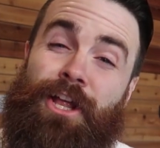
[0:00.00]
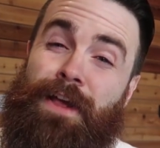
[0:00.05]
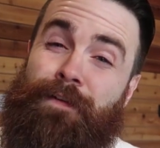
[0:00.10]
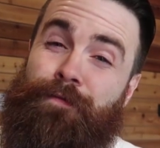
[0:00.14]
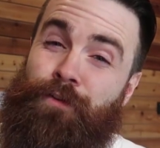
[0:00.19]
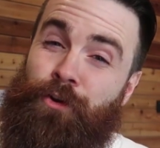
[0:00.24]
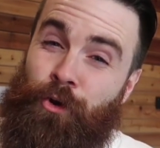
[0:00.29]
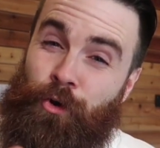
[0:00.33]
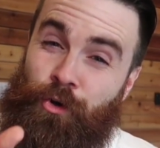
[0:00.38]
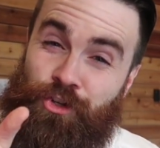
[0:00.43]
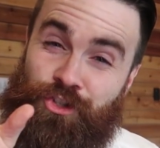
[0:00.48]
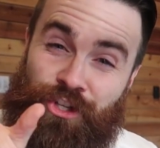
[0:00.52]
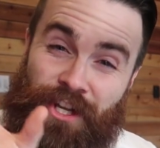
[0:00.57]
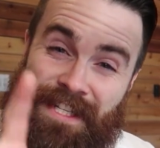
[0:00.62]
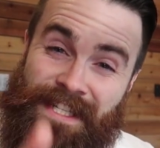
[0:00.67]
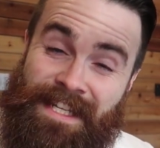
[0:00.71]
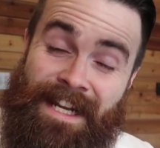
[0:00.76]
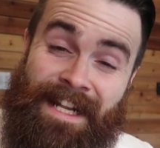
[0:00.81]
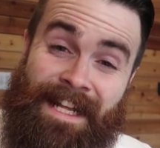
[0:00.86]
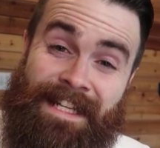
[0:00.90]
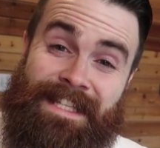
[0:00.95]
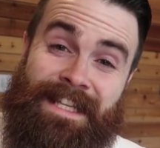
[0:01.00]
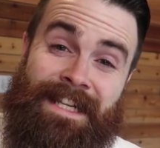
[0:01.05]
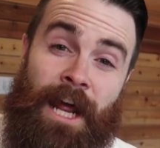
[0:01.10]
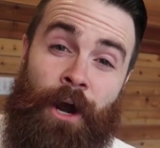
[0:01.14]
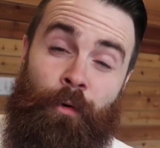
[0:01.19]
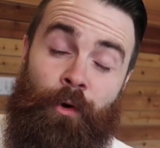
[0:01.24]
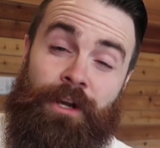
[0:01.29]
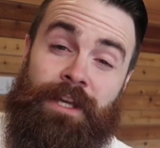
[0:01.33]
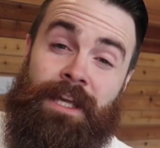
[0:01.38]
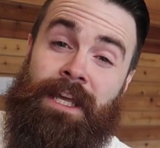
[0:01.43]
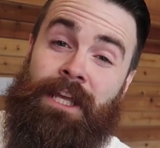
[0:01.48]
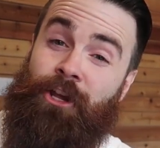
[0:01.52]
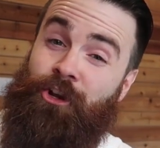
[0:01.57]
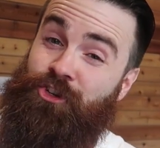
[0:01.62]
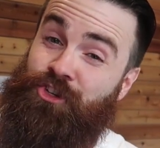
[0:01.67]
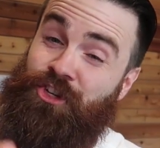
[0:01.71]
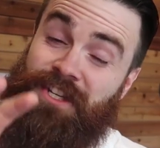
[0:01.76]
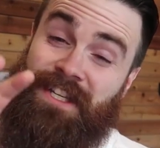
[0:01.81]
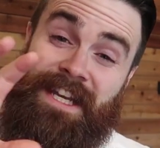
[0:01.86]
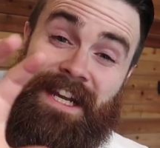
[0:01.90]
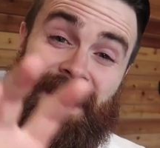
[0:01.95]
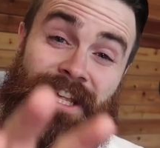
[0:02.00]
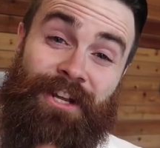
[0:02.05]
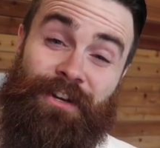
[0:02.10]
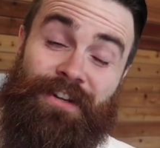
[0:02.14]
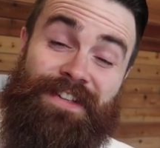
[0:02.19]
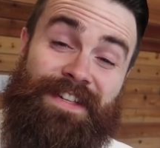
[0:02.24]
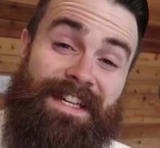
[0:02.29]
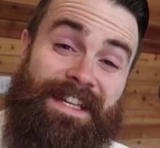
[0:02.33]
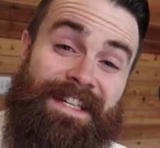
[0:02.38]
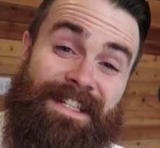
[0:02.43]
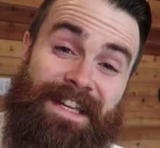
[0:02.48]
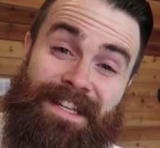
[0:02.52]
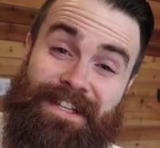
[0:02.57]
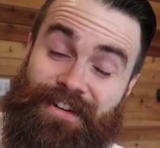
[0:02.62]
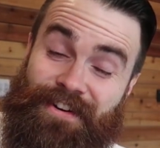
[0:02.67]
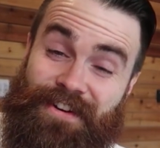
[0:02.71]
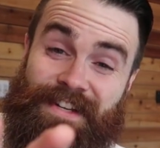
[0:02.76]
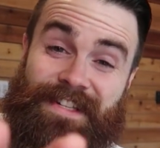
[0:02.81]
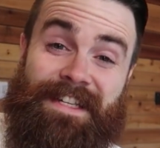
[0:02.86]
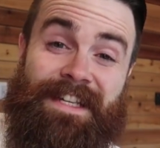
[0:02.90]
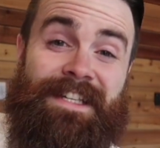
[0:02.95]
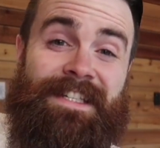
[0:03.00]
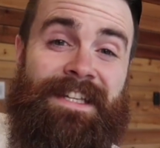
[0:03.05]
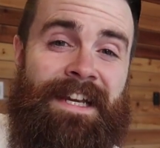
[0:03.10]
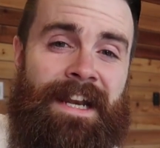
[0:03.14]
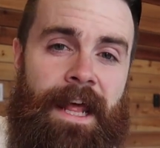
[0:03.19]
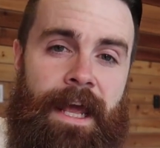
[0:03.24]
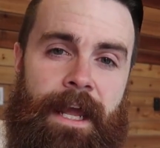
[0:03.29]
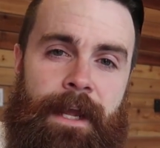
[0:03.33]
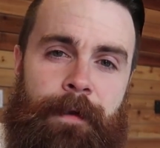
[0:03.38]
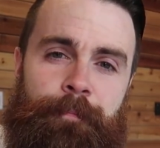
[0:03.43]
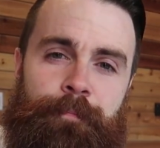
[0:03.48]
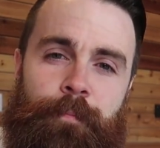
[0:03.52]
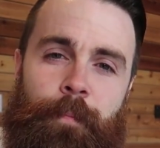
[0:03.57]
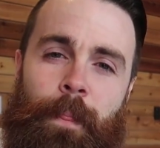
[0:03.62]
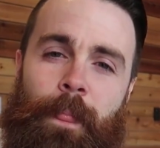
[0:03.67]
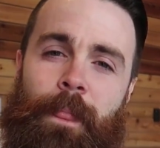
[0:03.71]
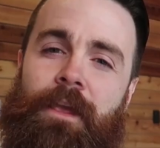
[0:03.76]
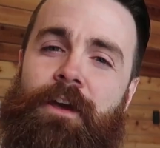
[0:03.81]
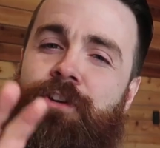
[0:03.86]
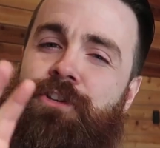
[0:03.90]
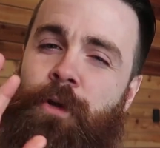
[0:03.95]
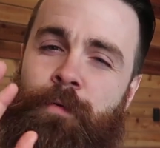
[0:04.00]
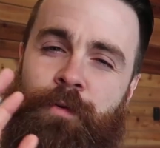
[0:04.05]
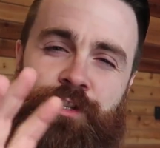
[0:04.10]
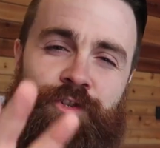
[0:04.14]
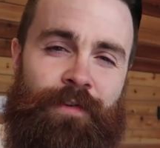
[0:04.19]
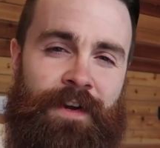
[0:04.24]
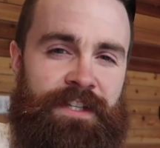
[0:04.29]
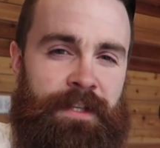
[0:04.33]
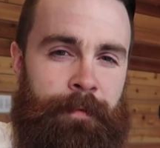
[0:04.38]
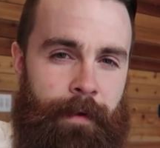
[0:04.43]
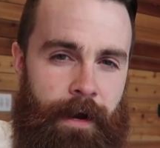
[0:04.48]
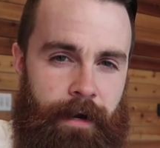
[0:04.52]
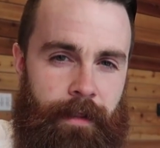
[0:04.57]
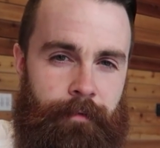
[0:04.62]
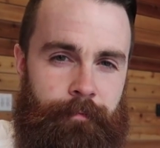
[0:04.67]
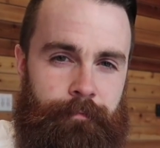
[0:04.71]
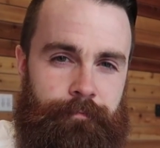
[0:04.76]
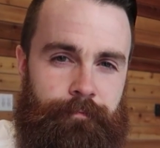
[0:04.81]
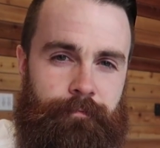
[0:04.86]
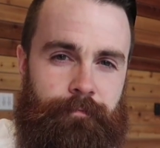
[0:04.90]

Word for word: If you're just getting into networking, you're just getting your CCNT or your CCNA, don't stress about it.